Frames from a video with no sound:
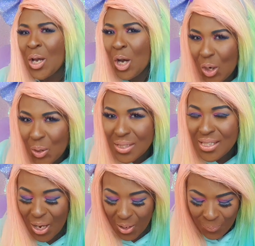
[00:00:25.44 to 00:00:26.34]

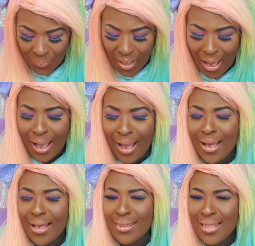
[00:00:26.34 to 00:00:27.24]
Also,
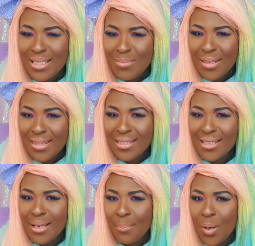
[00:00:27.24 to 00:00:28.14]
this month's
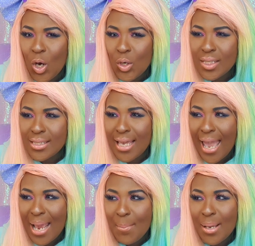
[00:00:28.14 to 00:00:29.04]
box
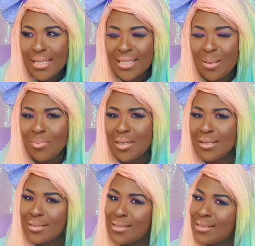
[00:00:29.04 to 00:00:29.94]
came in
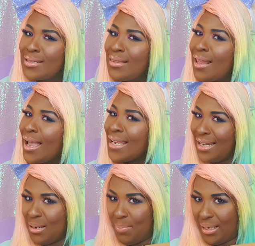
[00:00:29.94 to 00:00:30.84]
something
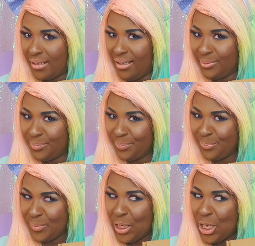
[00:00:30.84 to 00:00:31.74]
slightly bigger,
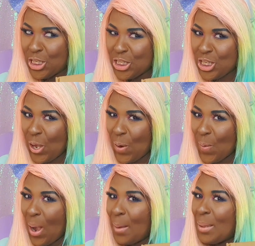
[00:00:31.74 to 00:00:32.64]

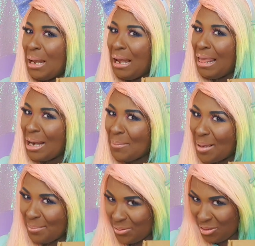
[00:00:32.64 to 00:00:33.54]
so I'm a little
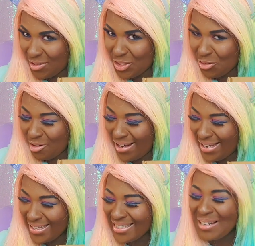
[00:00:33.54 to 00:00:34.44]
bit more
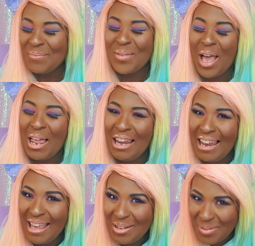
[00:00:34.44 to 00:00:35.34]
intrigued, a
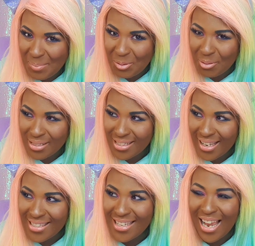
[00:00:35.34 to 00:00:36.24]
little bit more
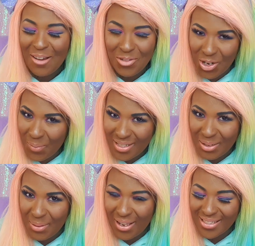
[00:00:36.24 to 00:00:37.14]
excited. I have no
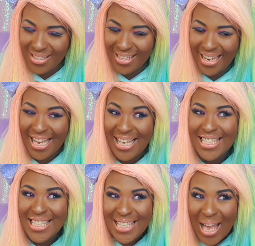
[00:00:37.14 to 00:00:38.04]
idea what else is in here,
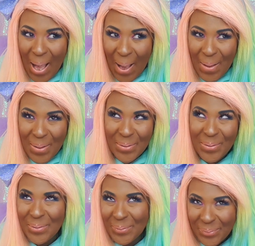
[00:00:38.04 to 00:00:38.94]

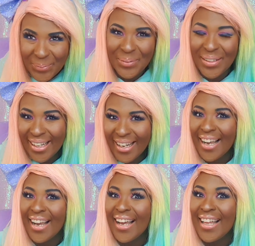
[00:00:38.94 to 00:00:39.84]
so
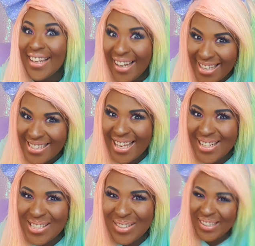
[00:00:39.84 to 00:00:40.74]
let's get
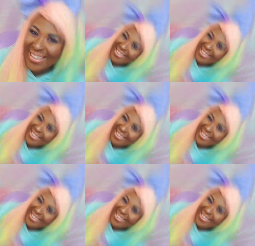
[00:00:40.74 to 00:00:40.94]
into it.